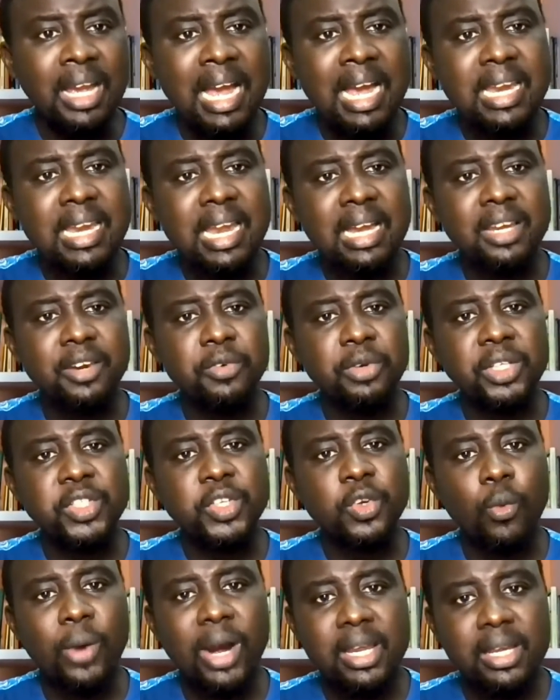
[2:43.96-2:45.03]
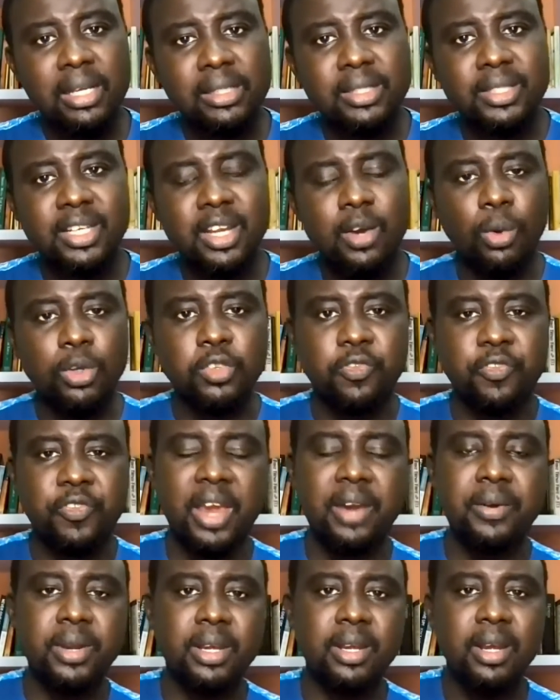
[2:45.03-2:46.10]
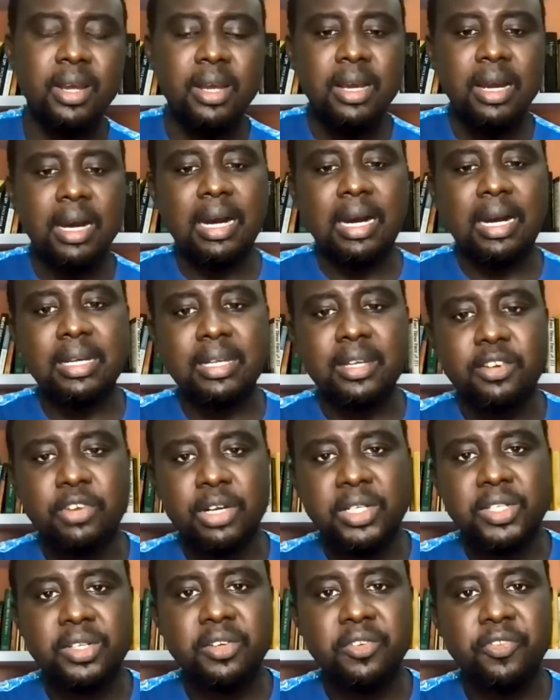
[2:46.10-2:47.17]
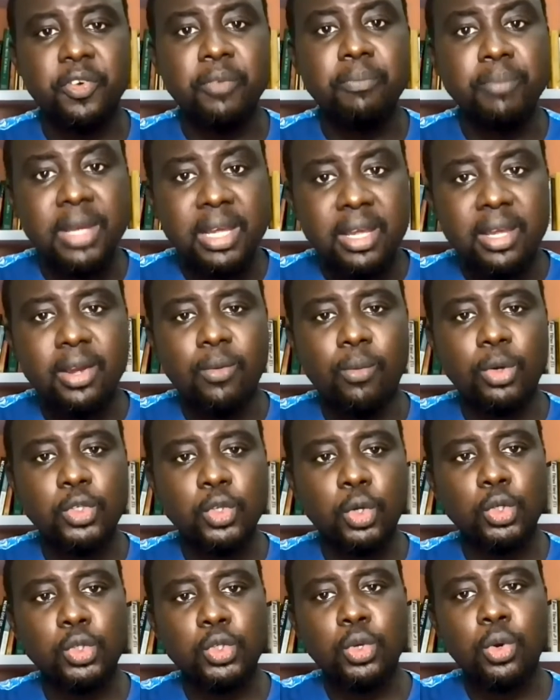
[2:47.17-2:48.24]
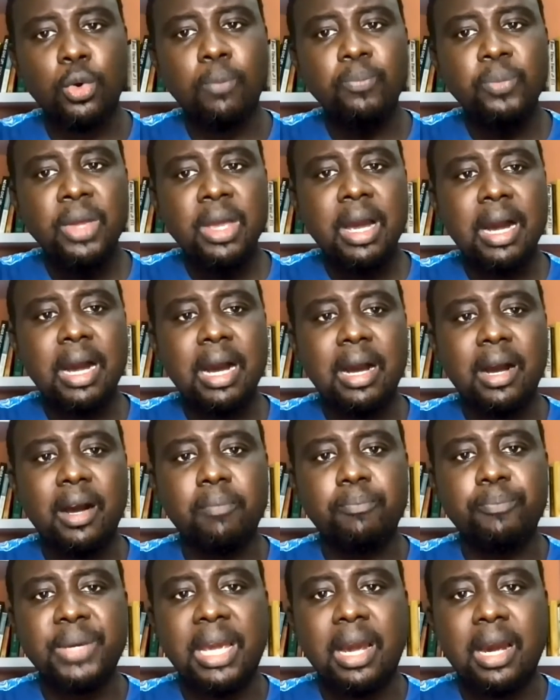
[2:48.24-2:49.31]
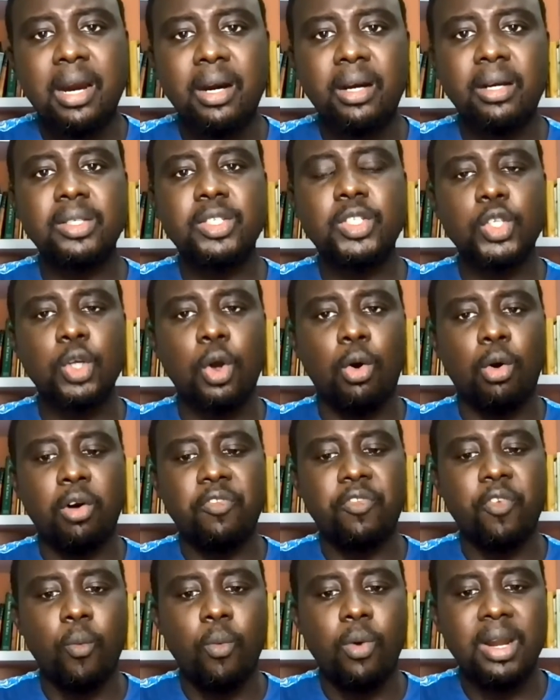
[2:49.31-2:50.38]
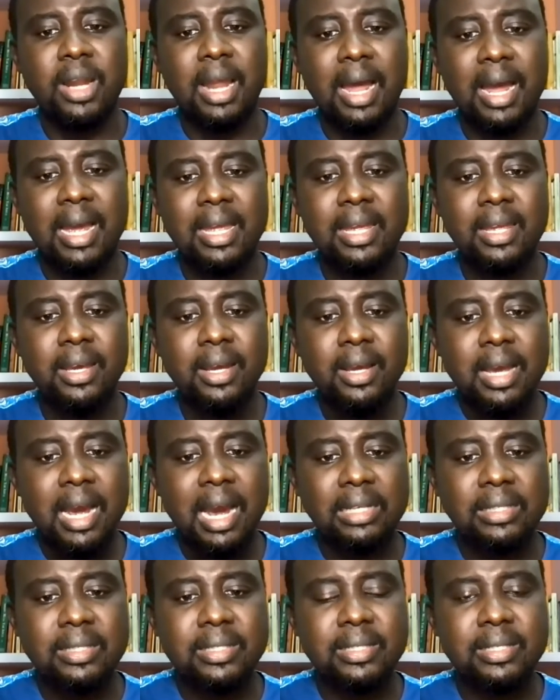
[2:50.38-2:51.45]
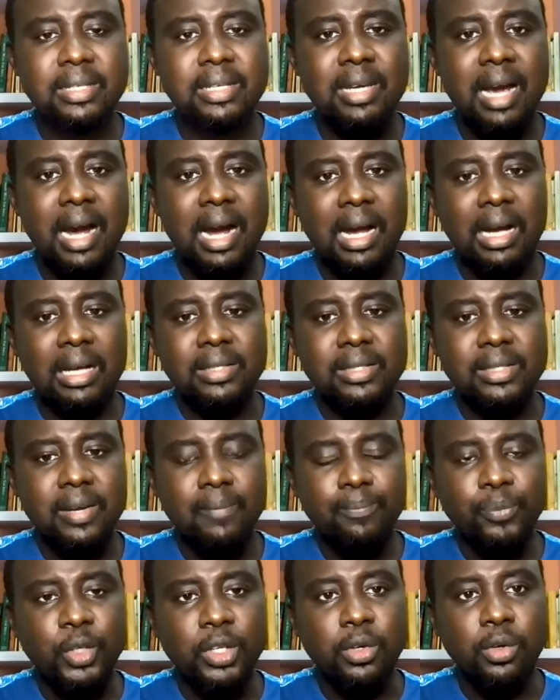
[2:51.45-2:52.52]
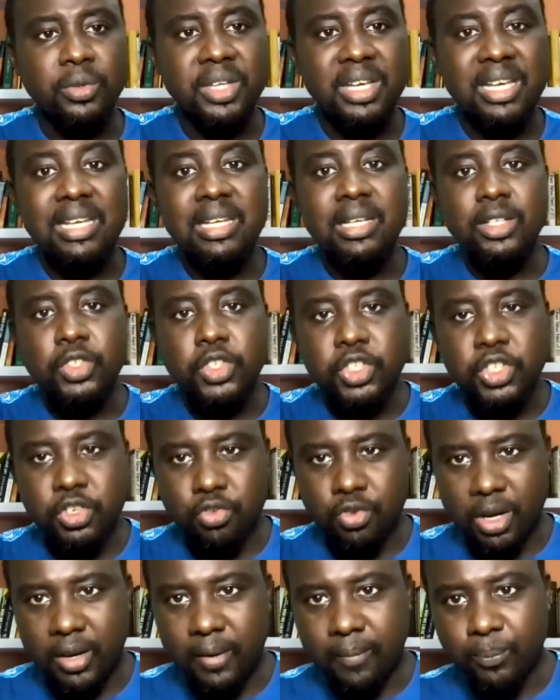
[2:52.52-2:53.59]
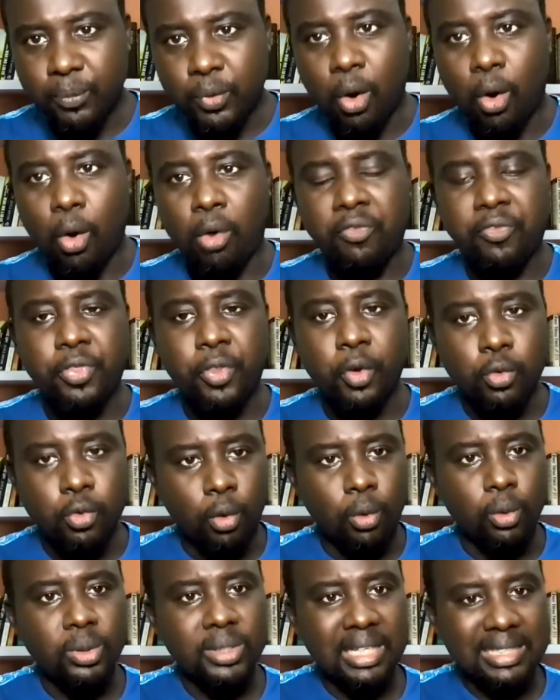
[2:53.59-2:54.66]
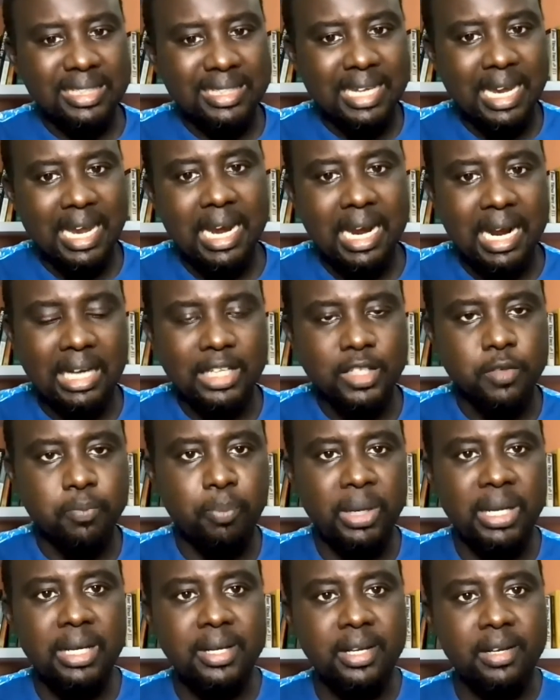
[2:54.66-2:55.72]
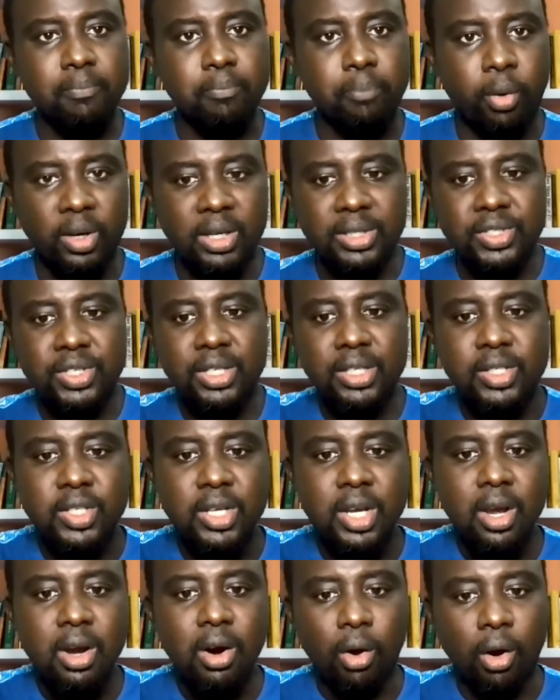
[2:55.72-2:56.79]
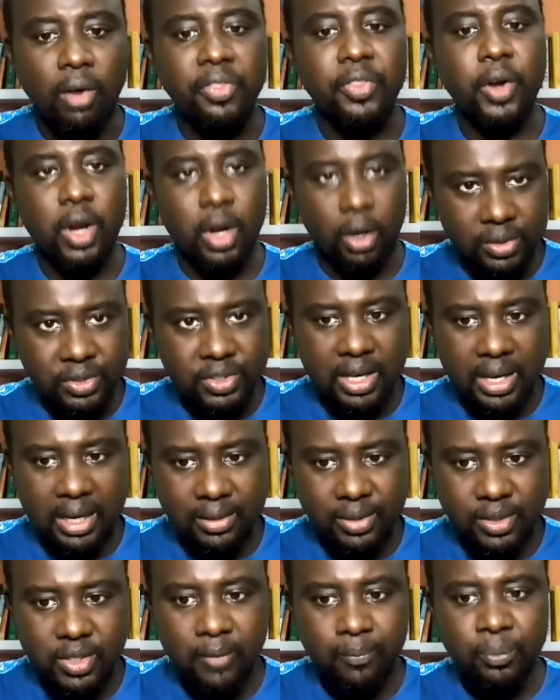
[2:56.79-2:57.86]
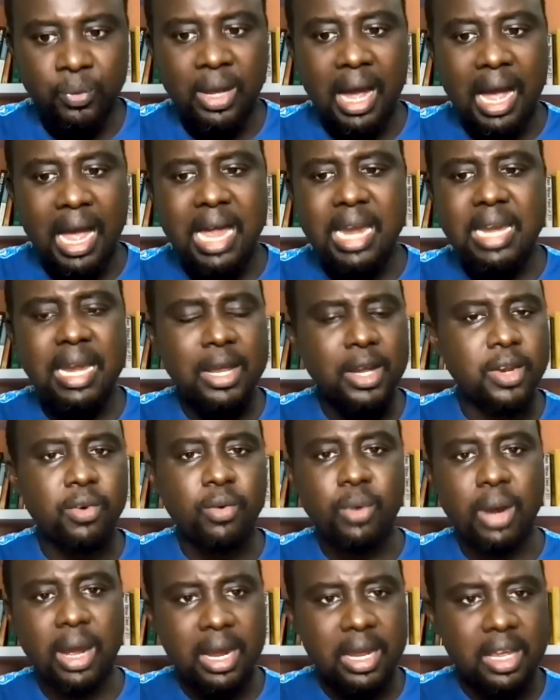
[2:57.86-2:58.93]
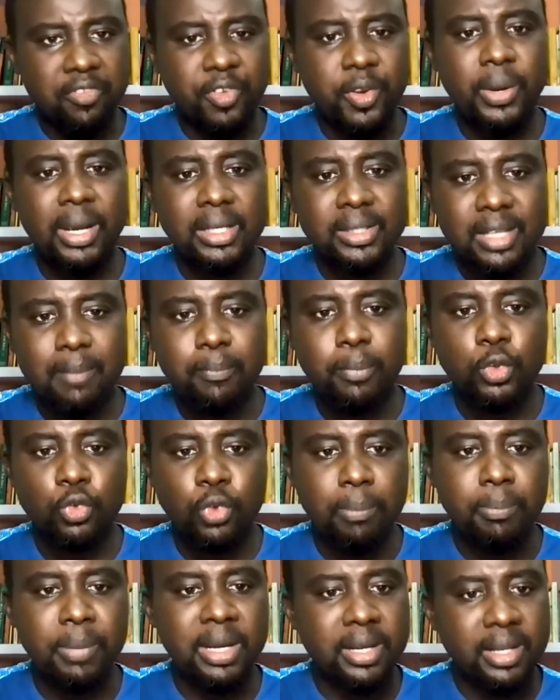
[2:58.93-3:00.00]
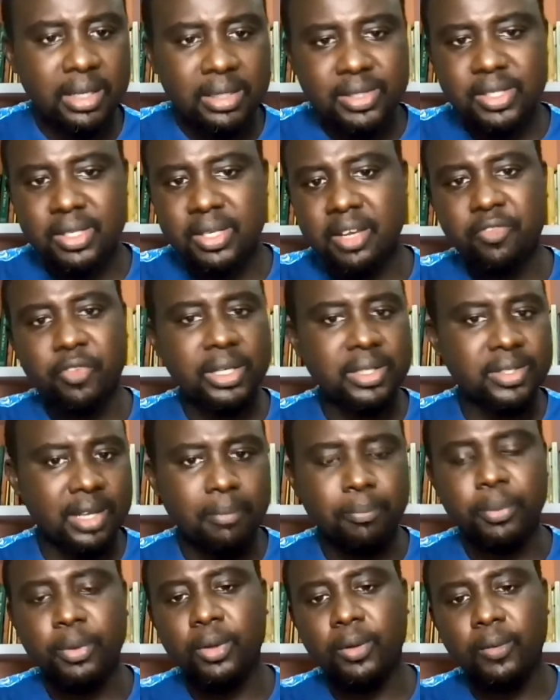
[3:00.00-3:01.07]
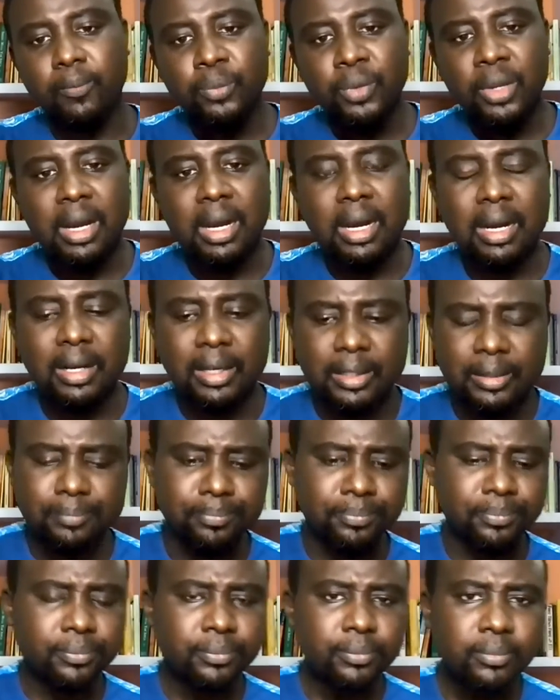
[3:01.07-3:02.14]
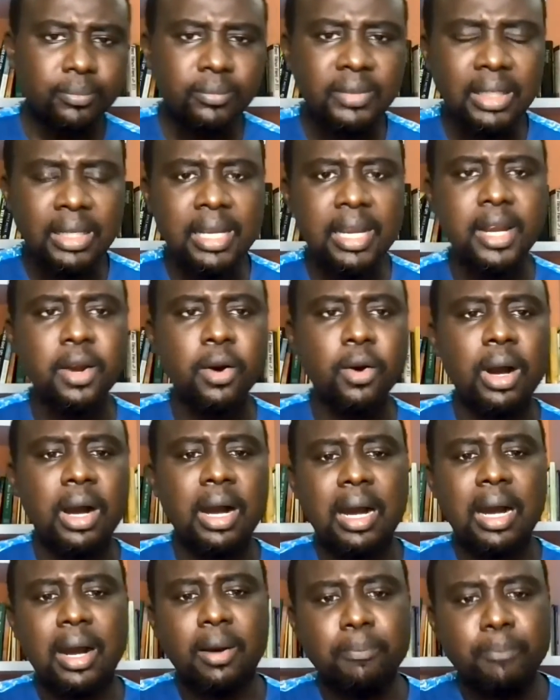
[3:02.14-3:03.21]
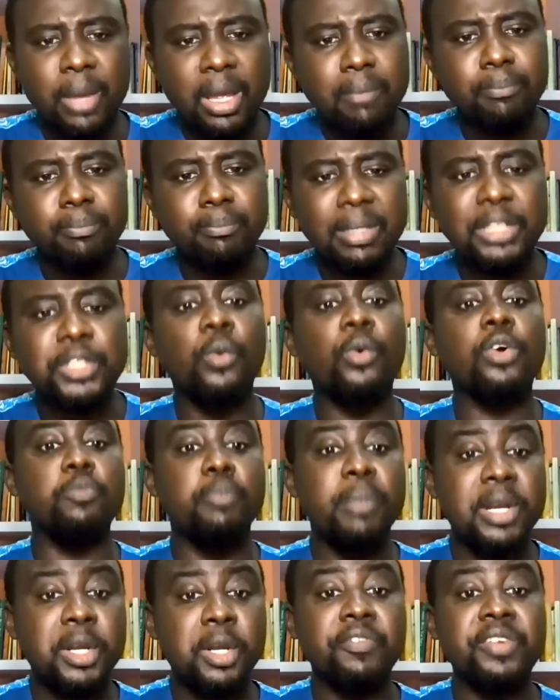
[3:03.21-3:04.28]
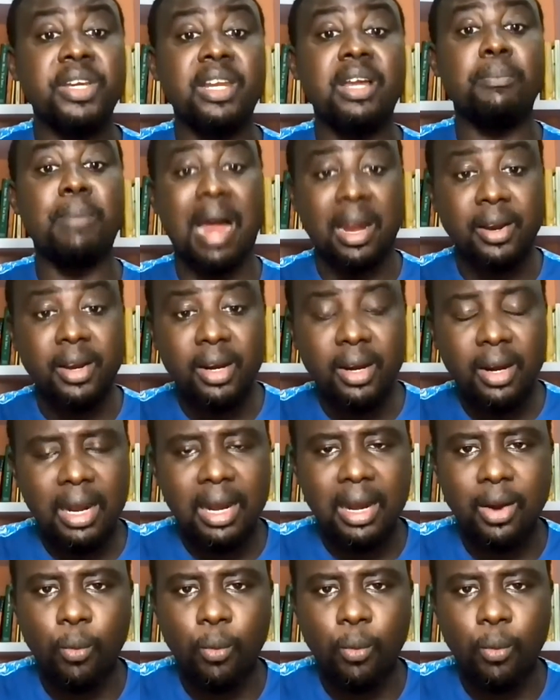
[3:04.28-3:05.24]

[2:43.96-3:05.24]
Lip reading: And the reason why yesterday was very interesting for me was also because of what I see as, you know, the history of the role that tech has played in politics on the continent. And, you know, a few examples were made yesterday. For example, you know, the mention was made of Yena Mare,